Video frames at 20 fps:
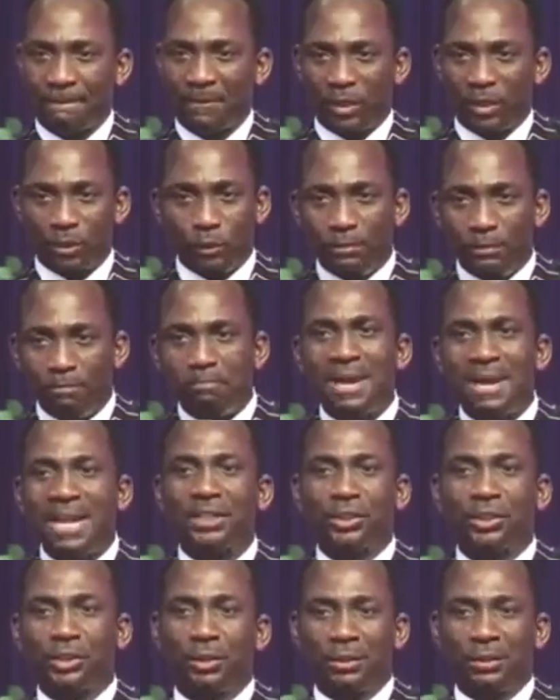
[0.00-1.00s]
You
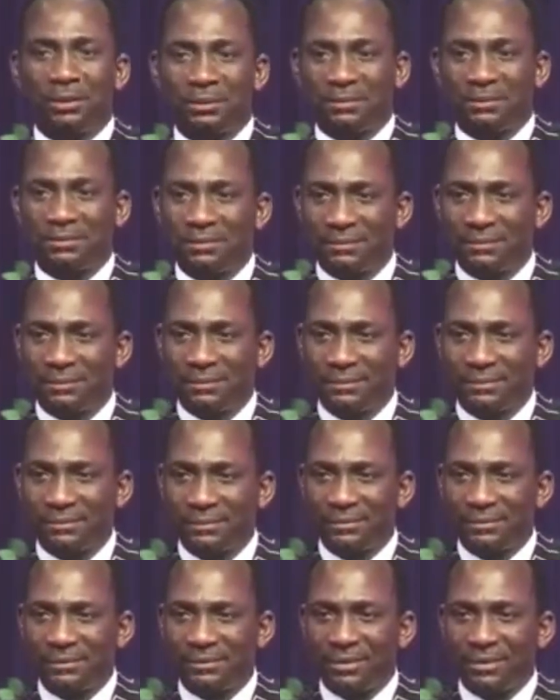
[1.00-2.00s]
measure
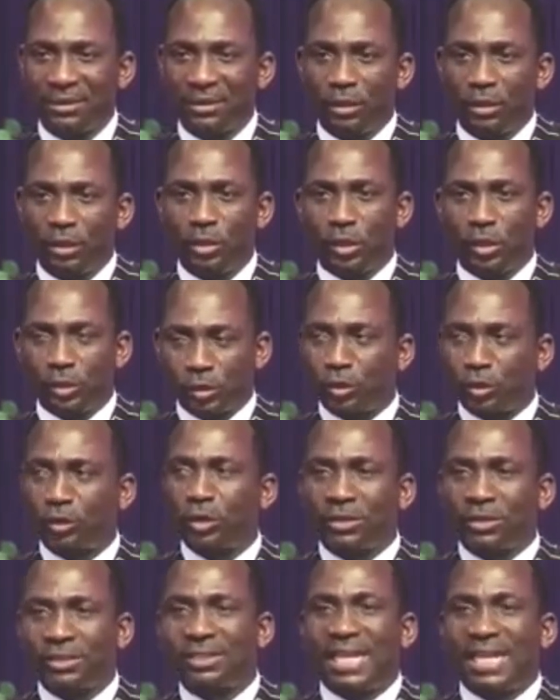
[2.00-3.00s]
your
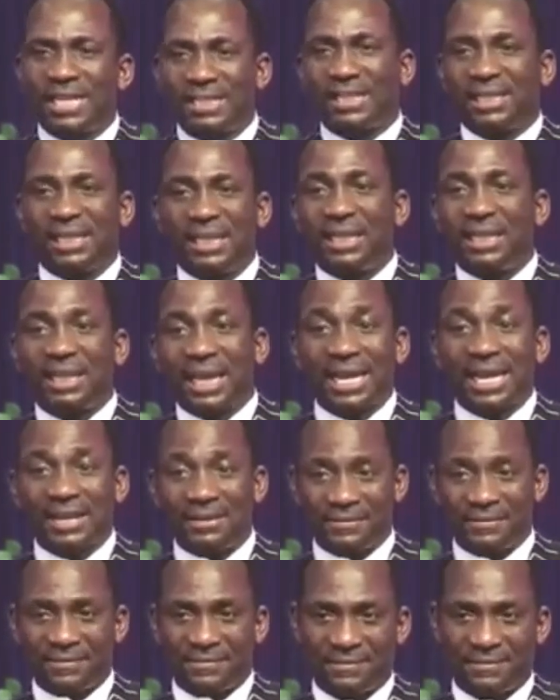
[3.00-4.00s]
success in
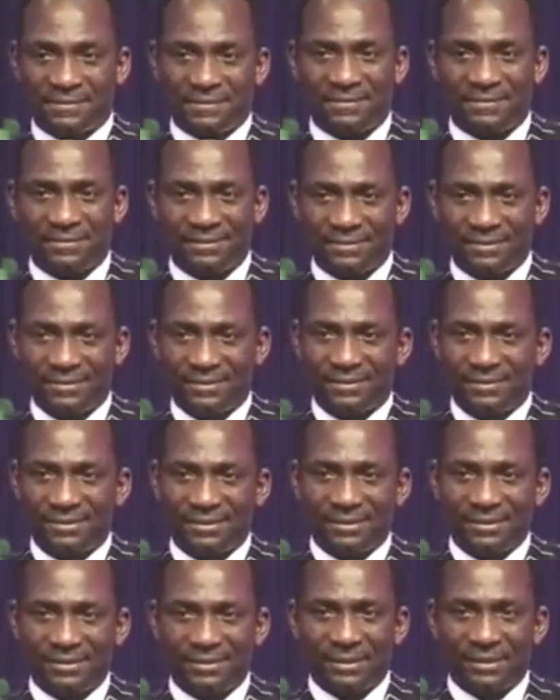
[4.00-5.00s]
life
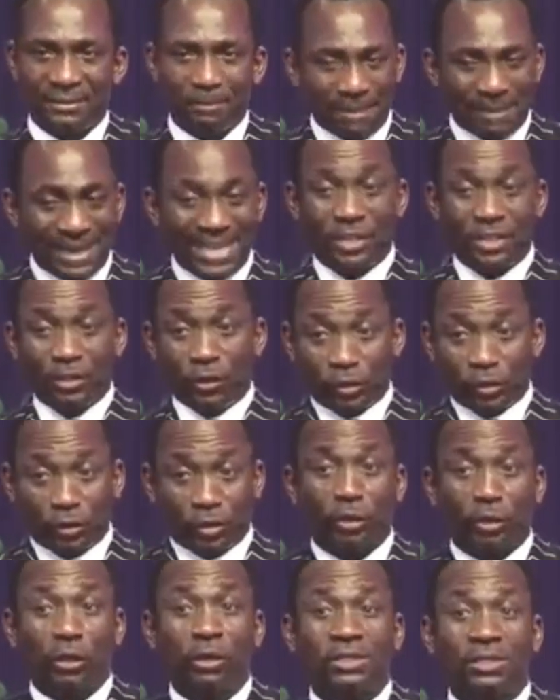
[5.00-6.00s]
by your
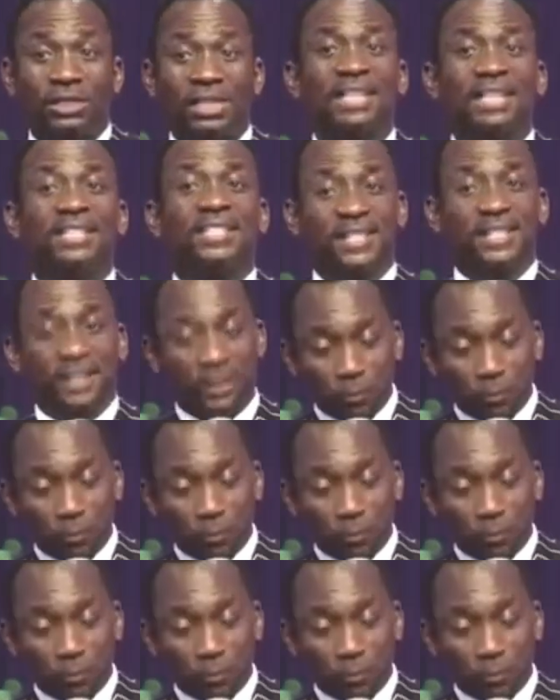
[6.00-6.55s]
success